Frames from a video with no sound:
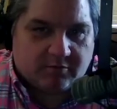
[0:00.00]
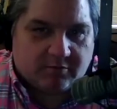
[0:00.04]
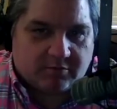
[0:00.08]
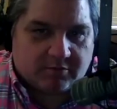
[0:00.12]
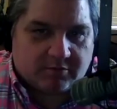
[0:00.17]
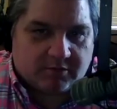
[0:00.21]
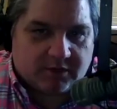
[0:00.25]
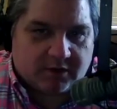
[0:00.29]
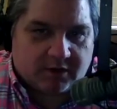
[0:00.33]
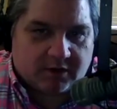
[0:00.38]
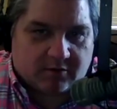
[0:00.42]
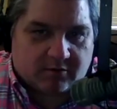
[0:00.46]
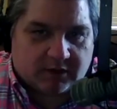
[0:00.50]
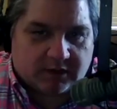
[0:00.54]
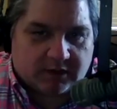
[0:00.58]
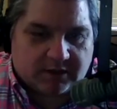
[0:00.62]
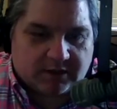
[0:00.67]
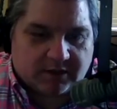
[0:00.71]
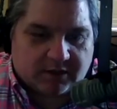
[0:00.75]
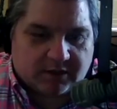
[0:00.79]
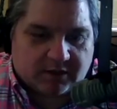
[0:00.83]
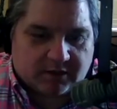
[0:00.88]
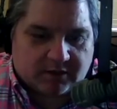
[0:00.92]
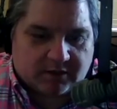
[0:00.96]
you know,
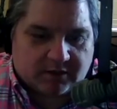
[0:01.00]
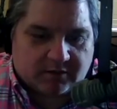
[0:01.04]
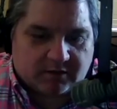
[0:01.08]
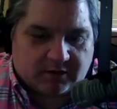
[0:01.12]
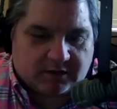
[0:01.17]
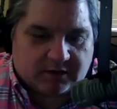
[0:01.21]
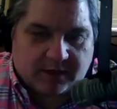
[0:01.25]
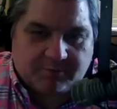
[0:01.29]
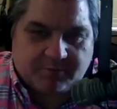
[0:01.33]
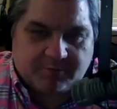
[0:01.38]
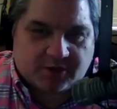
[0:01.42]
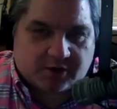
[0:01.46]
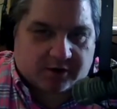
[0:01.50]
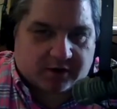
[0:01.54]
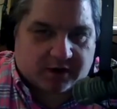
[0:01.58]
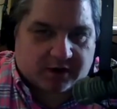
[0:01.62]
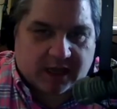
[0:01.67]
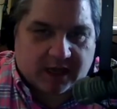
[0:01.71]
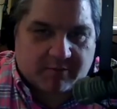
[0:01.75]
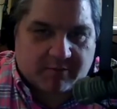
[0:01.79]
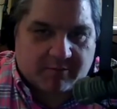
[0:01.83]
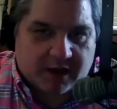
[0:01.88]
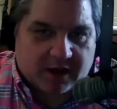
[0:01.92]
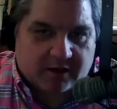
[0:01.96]
until the depth chart
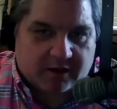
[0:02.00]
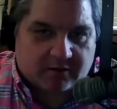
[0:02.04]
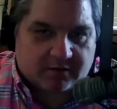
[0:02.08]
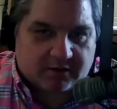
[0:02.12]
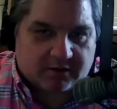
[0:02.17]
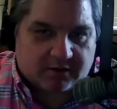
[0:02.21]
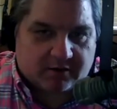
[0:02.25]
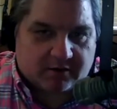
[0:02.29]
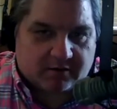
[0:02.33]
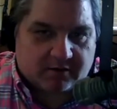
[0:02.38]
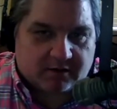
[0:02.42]
came out that